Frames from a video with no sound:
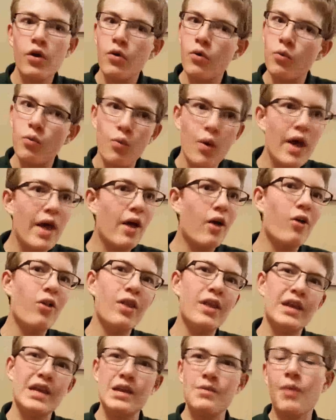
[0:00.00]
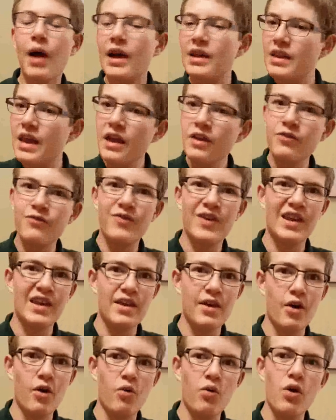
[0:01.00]
Well, in my next
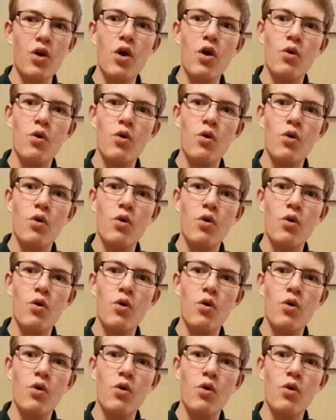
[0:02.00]
video,